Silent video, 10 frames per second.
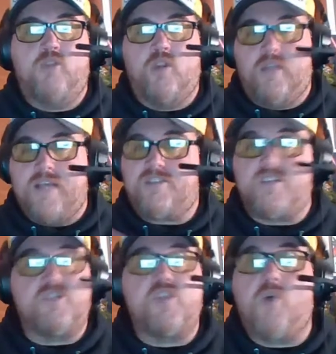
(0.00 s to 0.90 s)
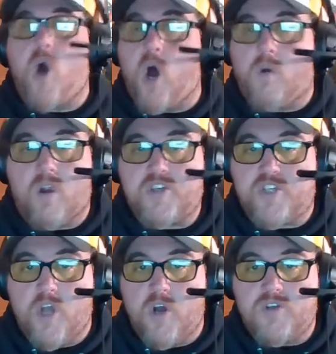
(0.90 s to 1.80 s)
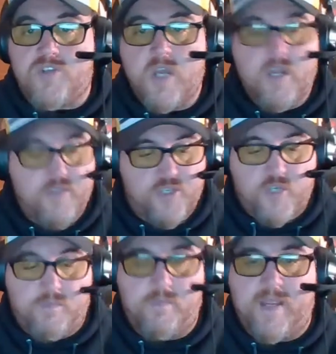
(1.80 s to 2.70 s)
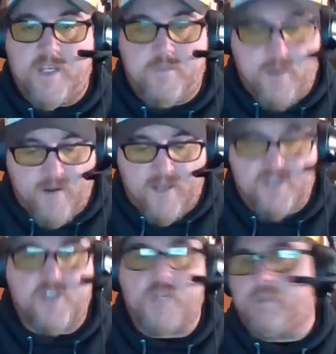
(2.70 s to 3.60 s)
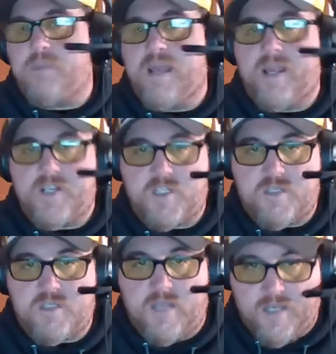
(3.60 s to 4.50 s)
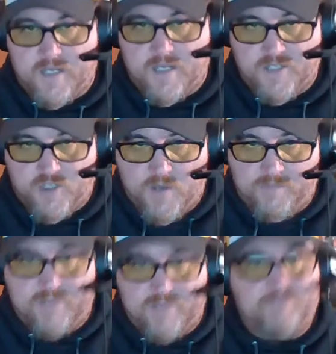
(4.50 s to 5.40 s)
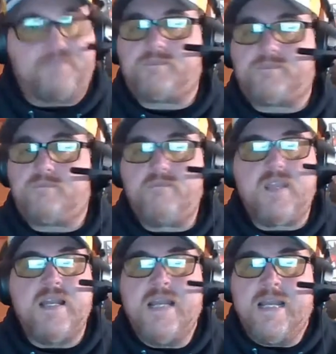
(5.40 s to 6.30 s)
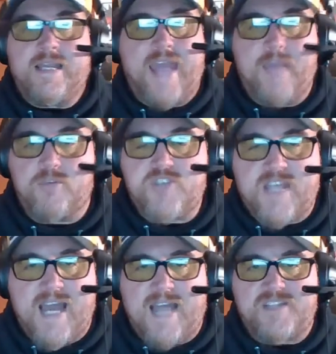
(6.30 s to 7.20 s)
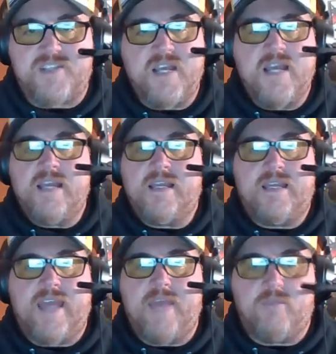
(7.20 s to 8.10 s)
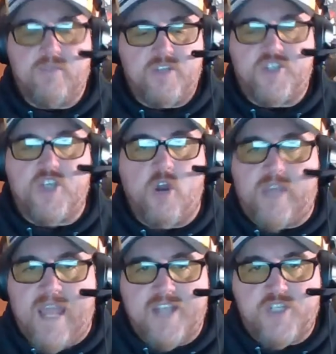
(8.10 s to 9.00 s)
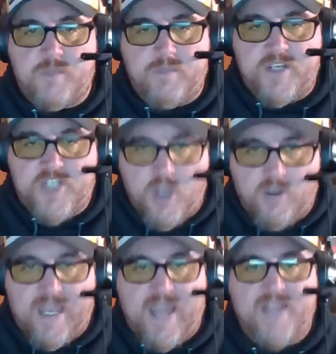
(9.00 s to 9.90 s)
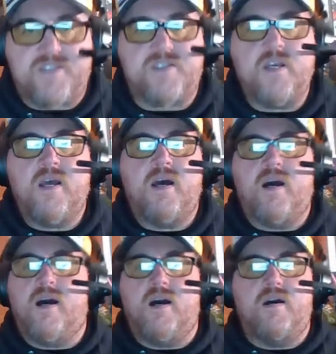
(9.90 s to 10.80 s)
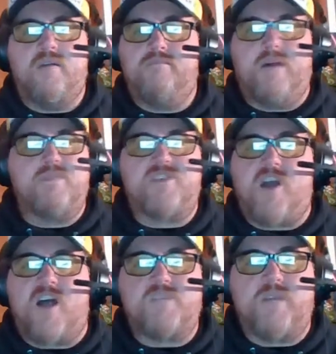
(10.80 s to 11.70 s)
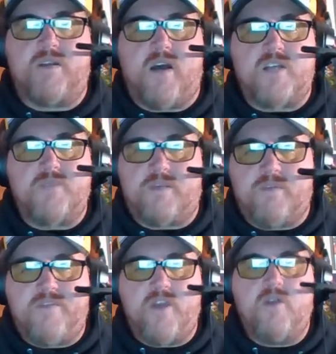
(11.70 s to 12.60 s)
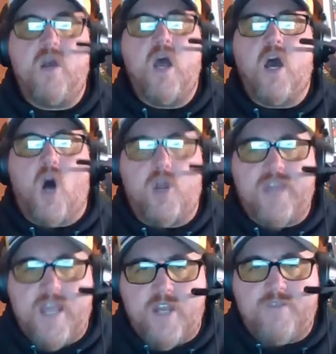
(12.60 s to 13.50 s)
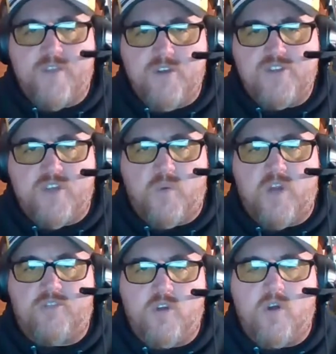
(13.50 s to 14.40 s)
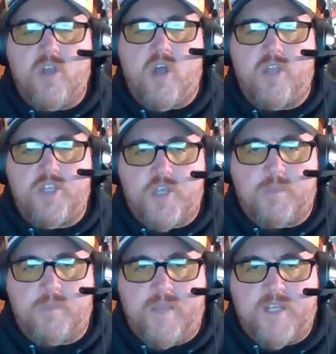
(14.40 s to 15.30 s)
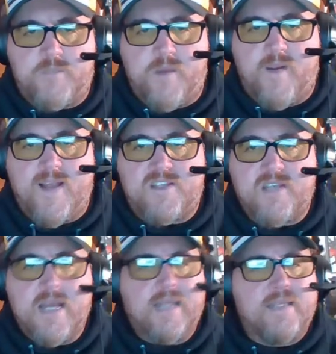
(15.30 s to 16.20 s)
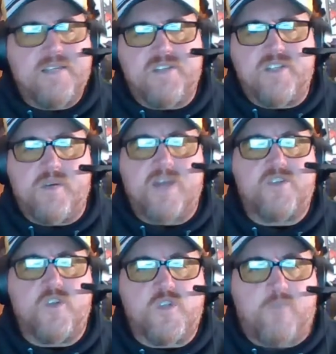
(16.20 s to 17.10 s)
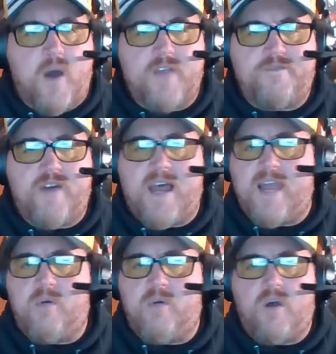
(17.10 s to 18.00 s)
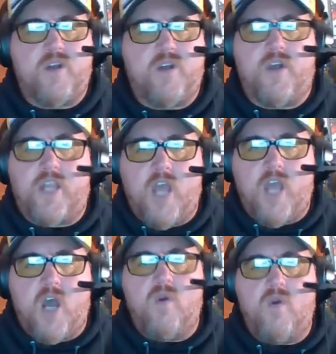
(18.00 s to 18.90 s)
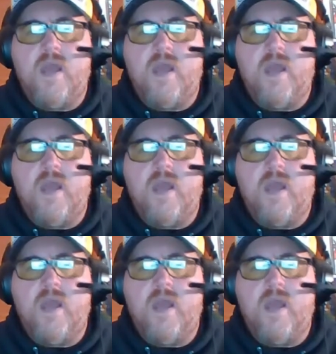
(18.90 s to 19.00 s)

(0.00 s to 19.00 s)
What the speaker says: Listen to all our shows. The Triple B Experience, the Triple B Unscripted, Cable's Cuts, the Showcase, Triple B Showcase, Bubba's Cosmic Review, all the interviews that we're doing on the Triple B Experience. Listen to us on Spotify, on the go.